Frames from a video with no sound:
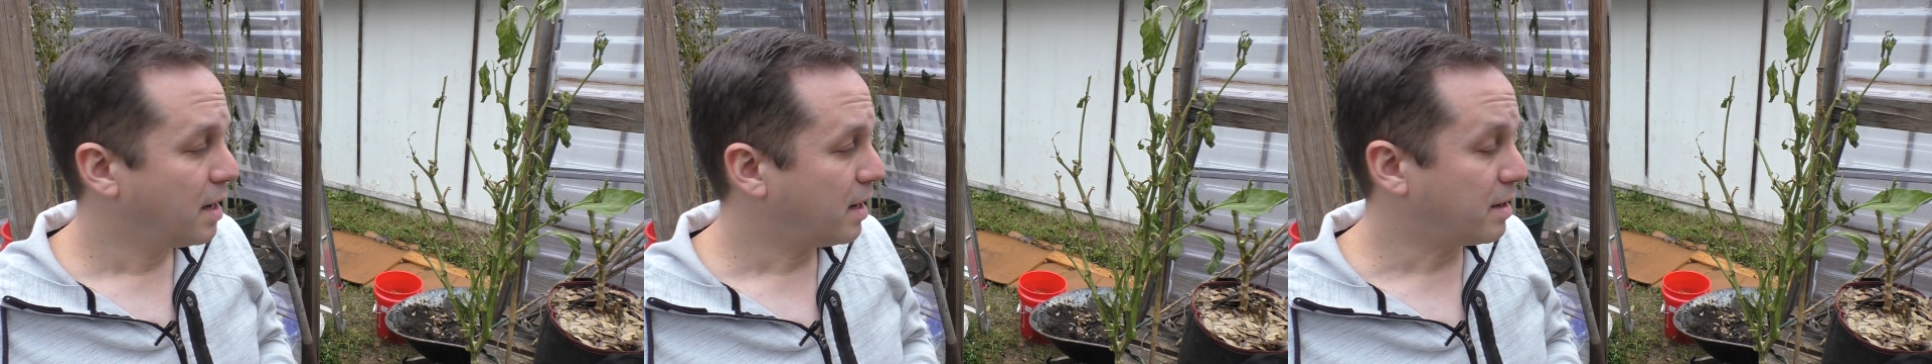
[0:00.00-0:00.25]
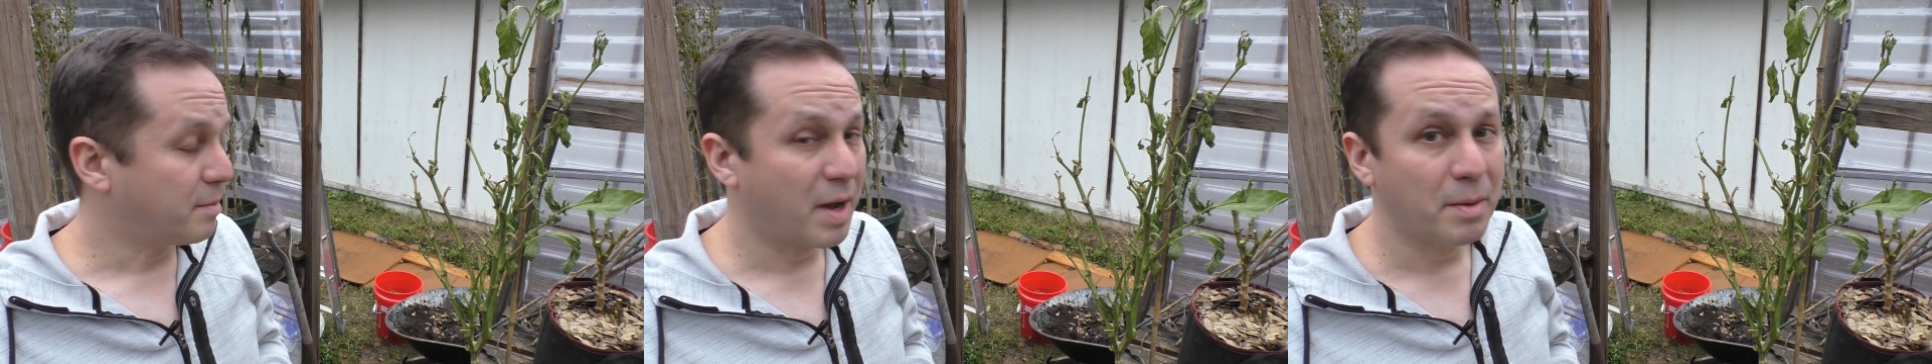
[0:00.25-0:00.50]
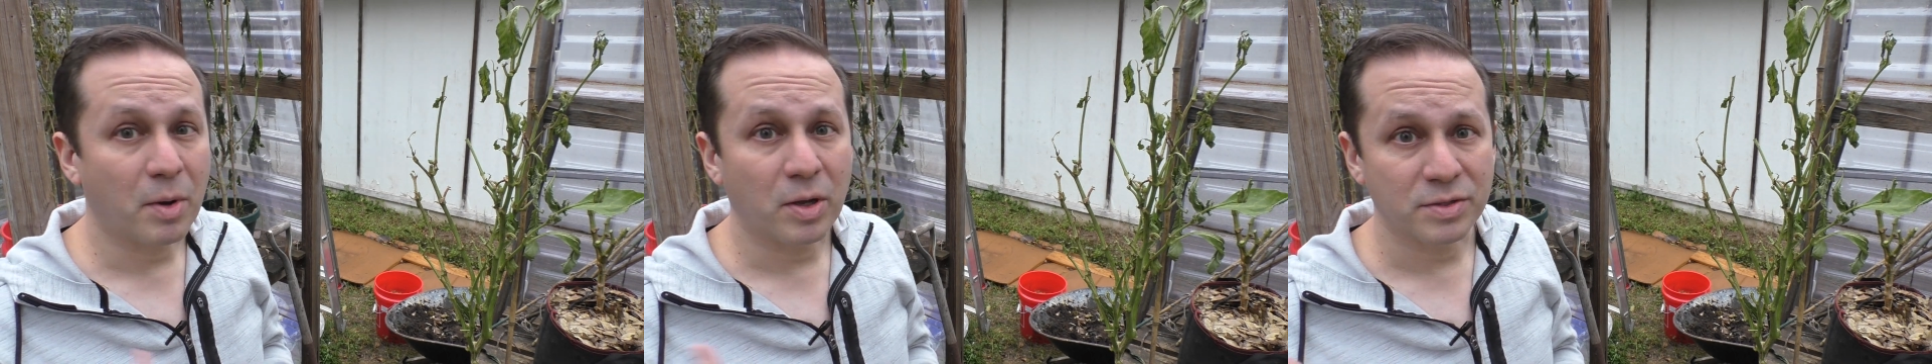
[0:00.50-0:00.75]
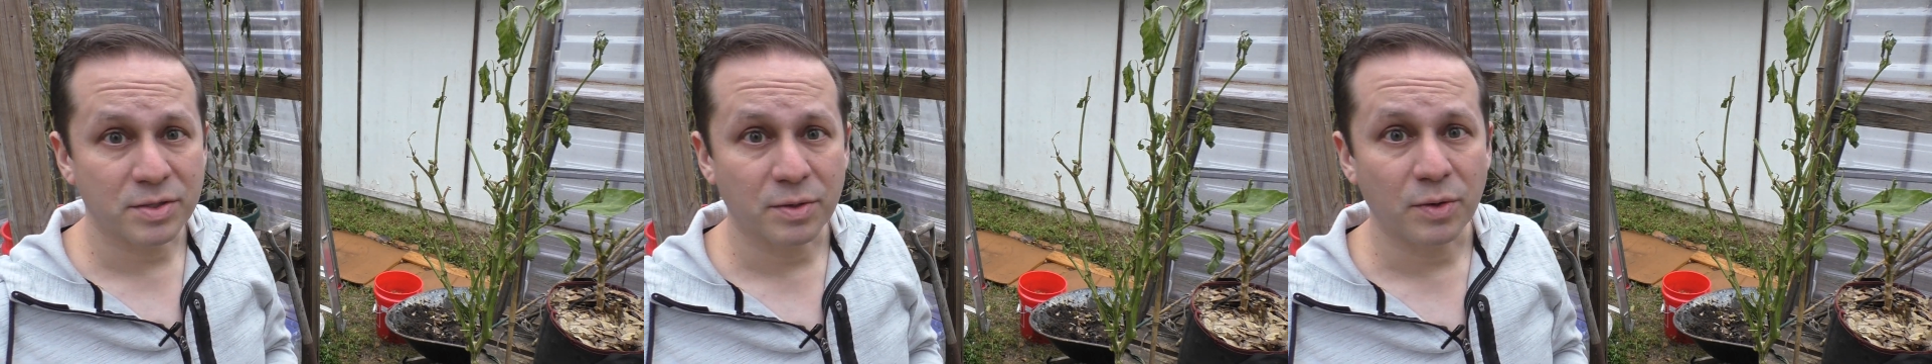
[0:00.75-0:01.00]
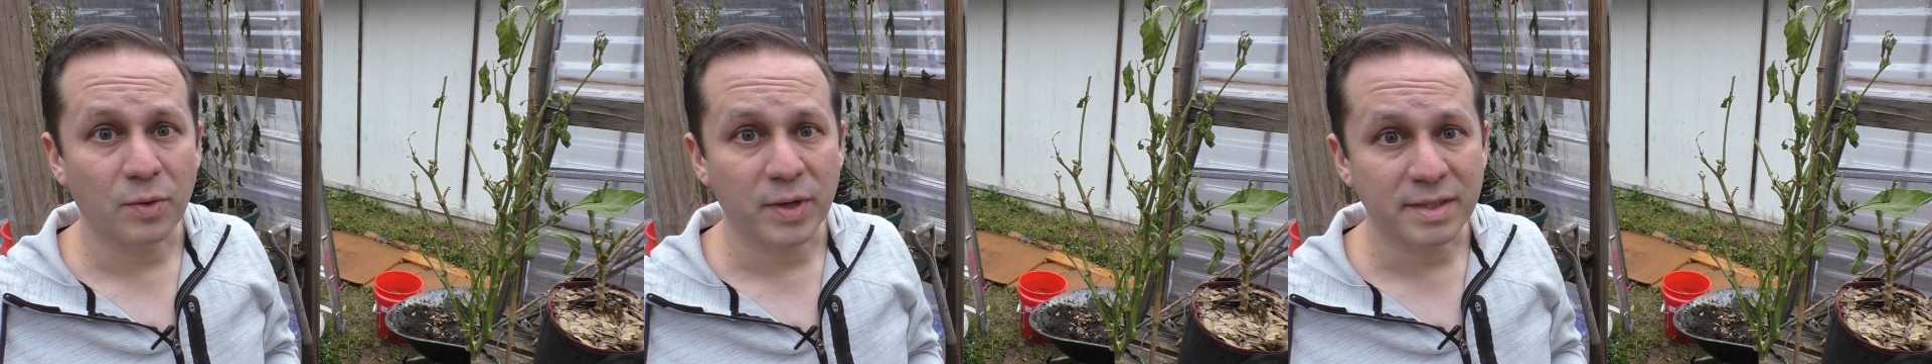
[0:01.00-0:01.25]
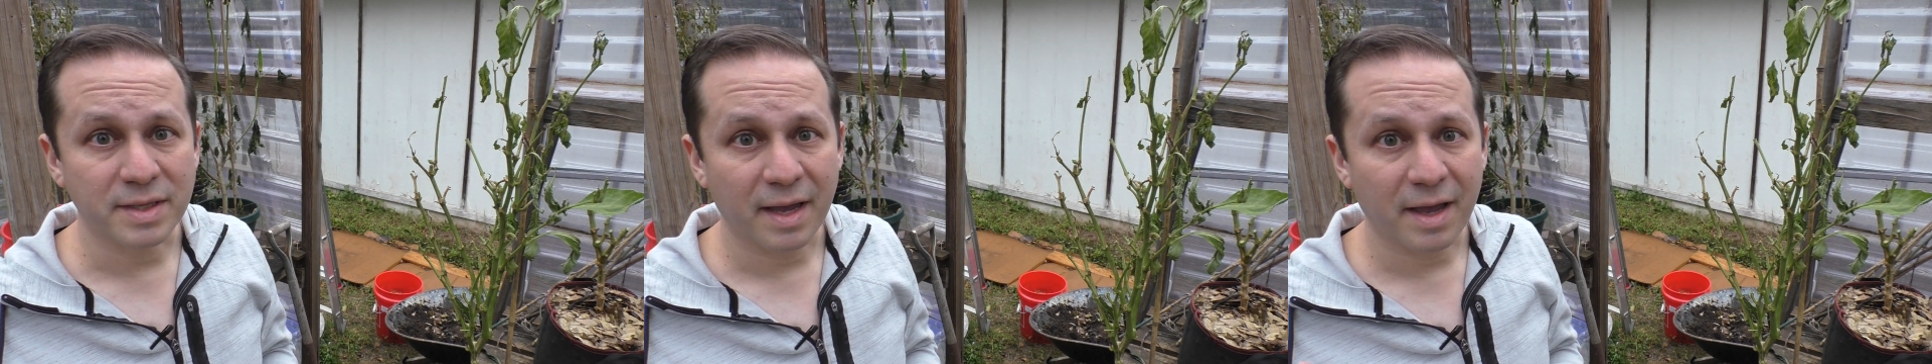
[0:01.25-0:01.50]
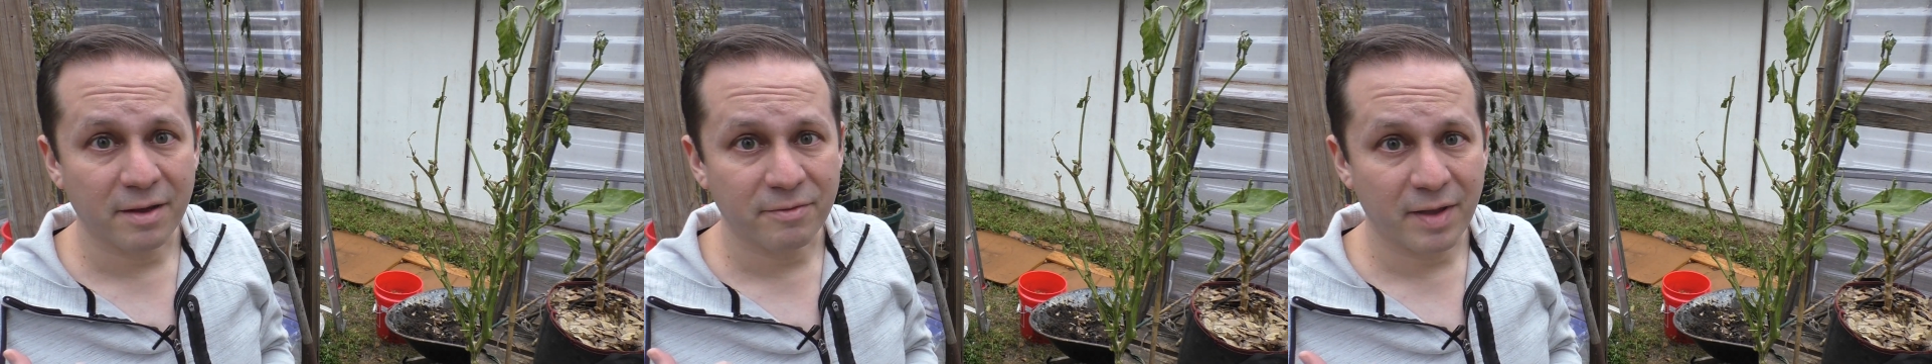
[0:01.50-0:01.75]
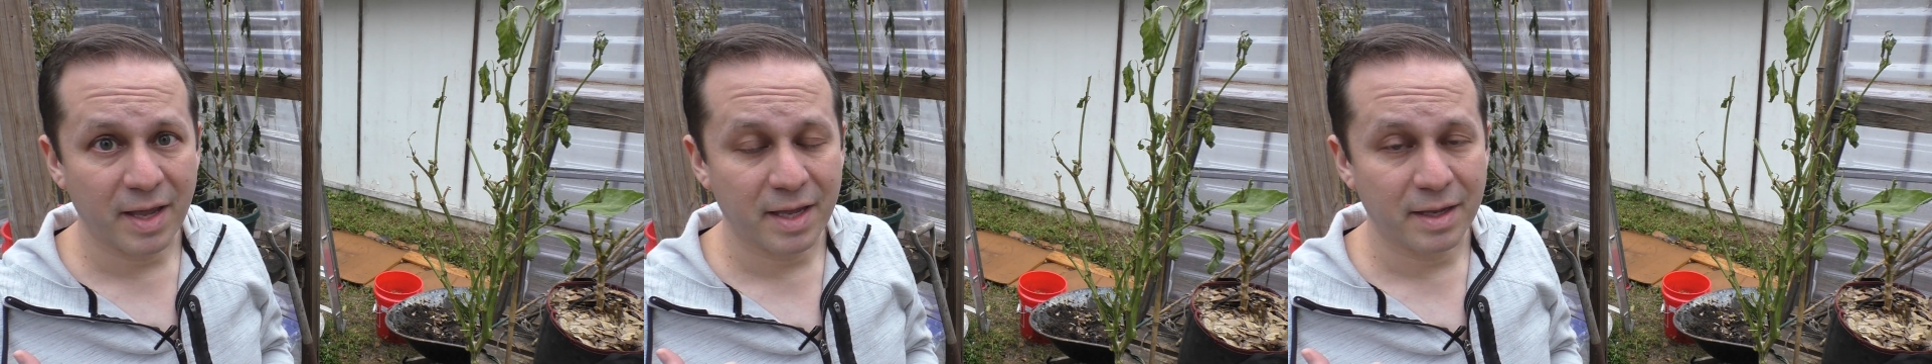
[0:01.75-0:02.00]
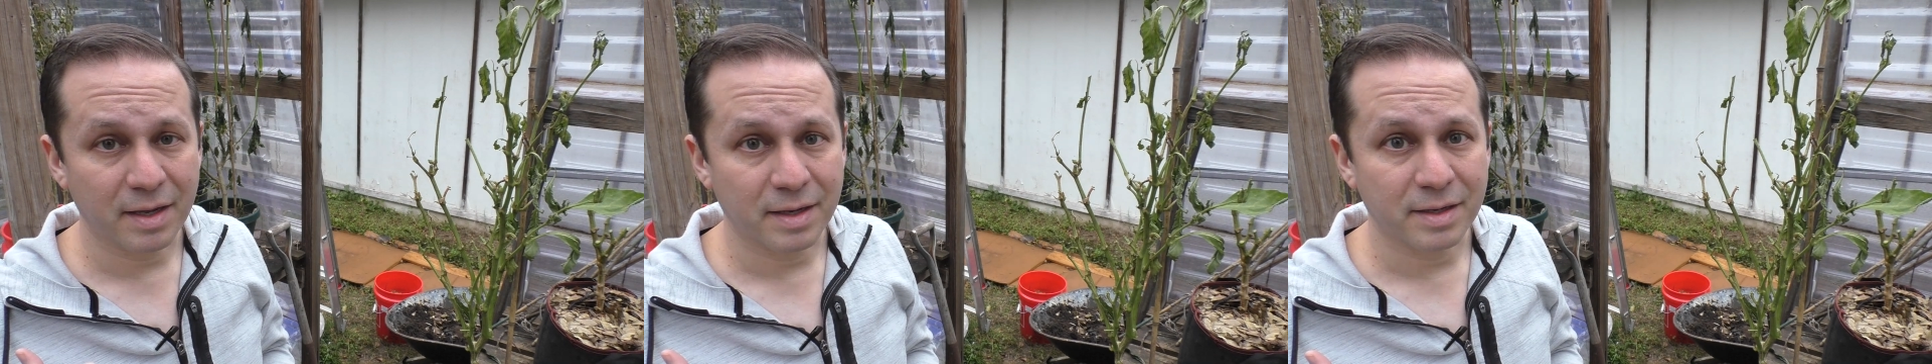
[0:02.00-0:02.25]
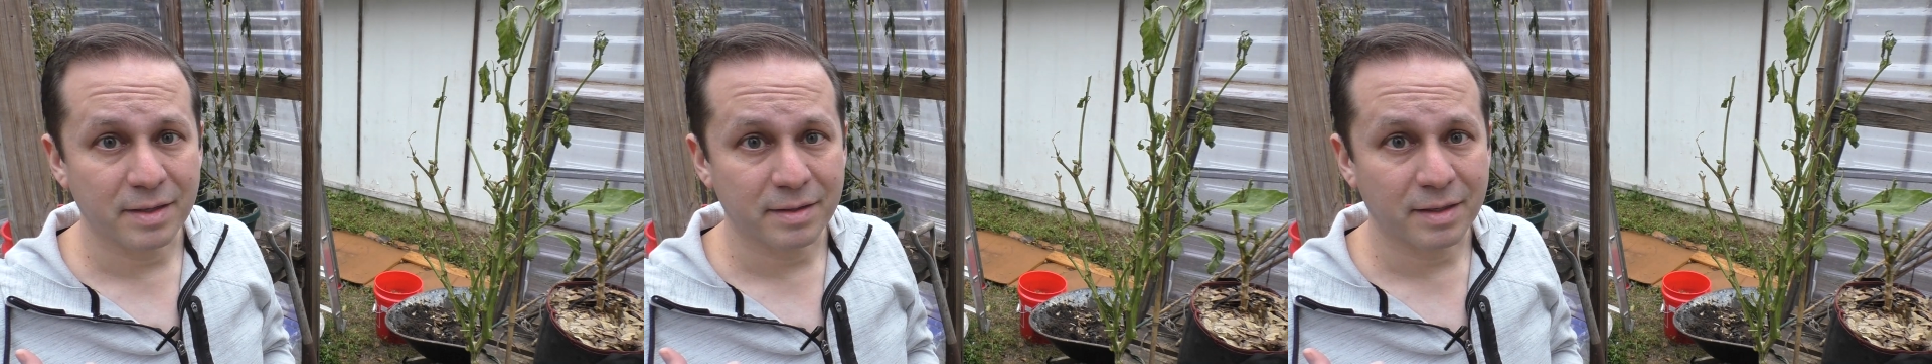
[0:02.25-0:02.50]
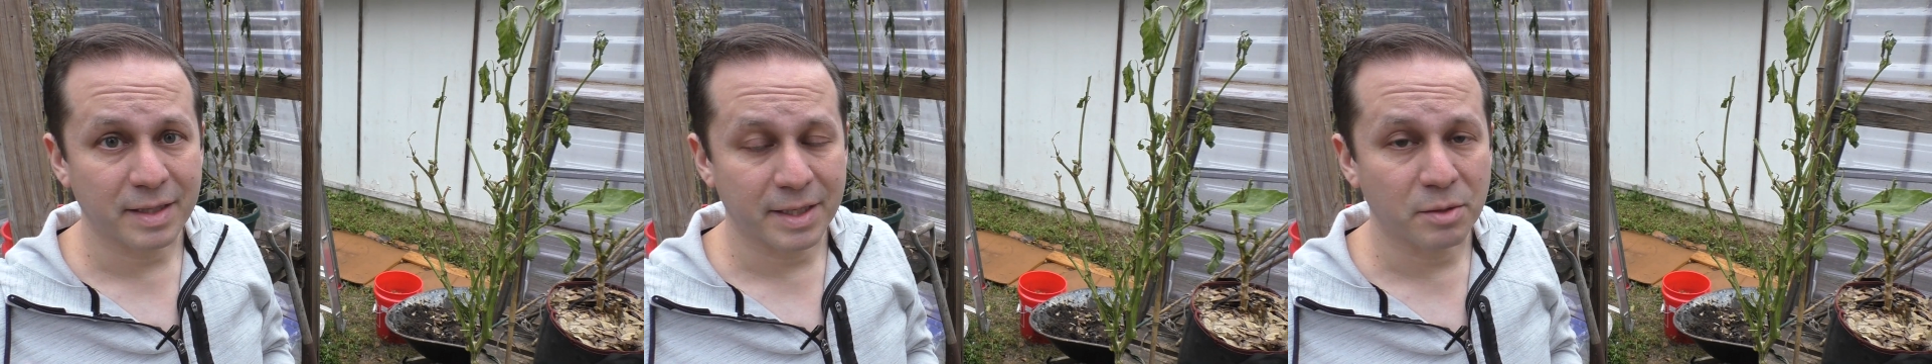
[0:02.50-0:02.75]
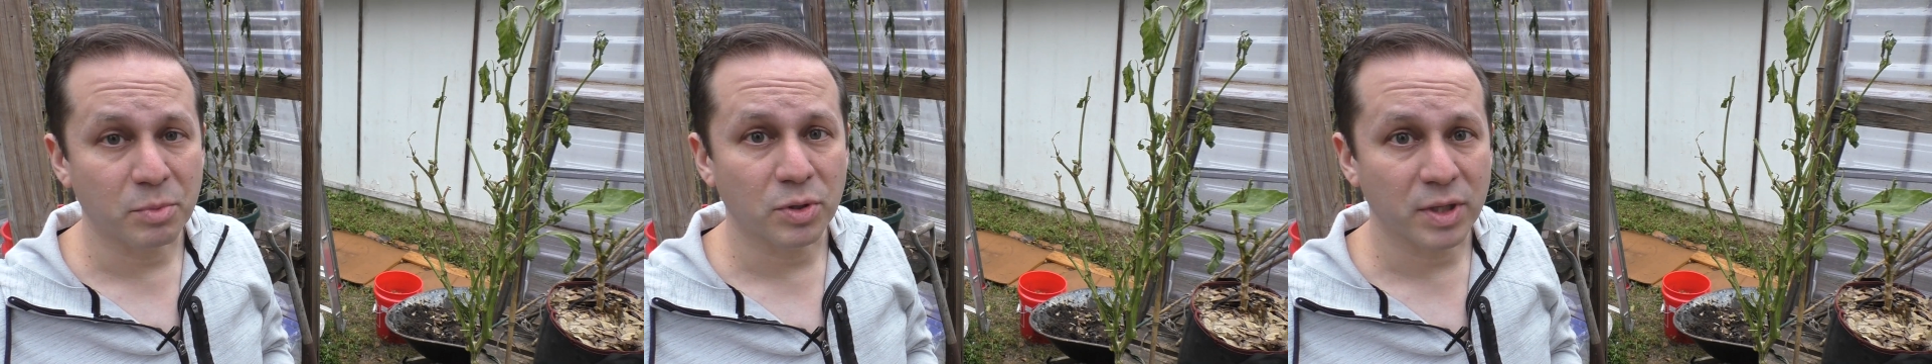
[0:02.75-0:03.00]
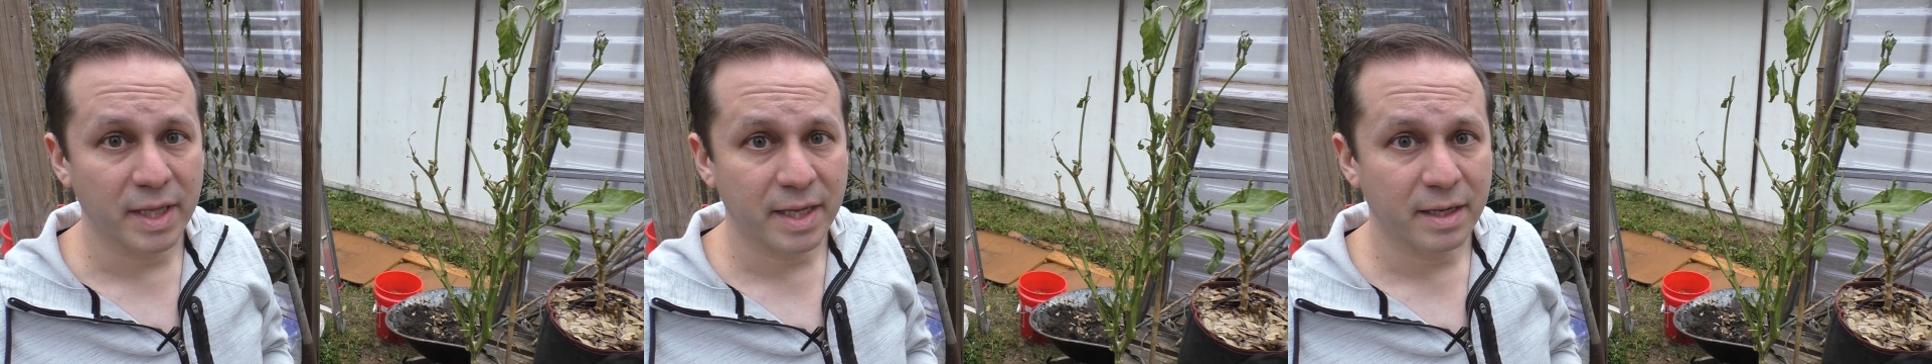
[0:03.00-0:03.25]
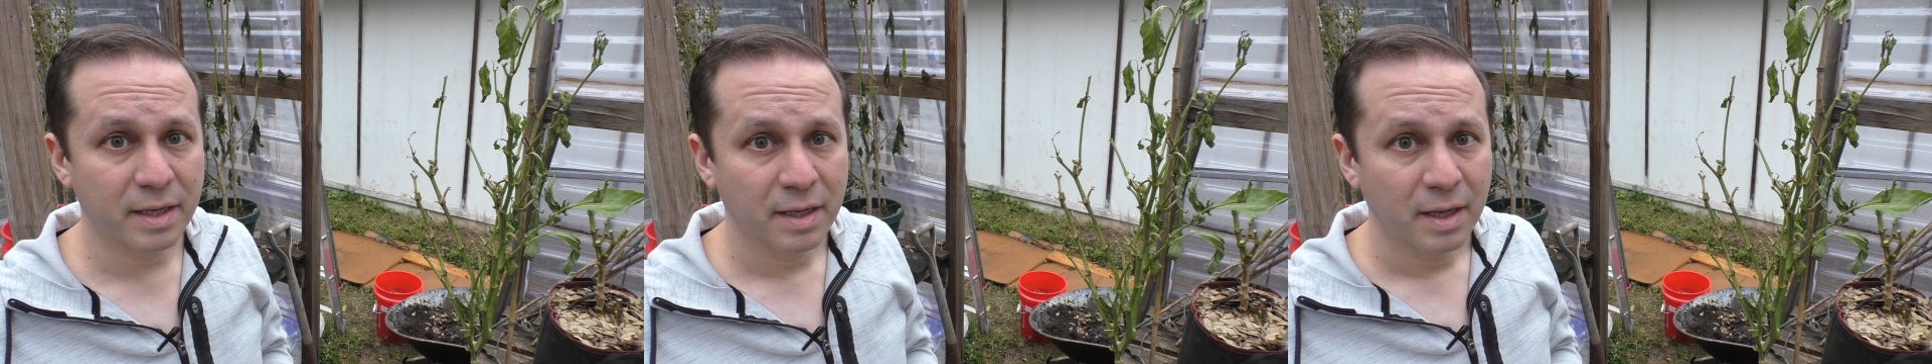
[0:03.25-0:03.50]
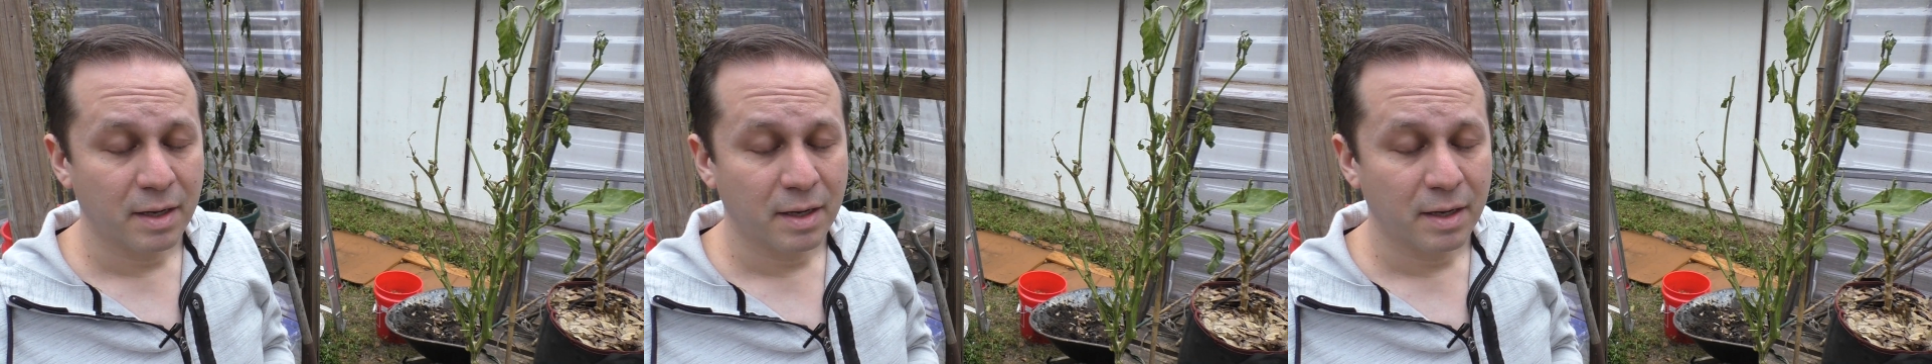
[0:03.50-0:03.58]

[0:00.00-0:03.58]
I'm also going to have a clickable link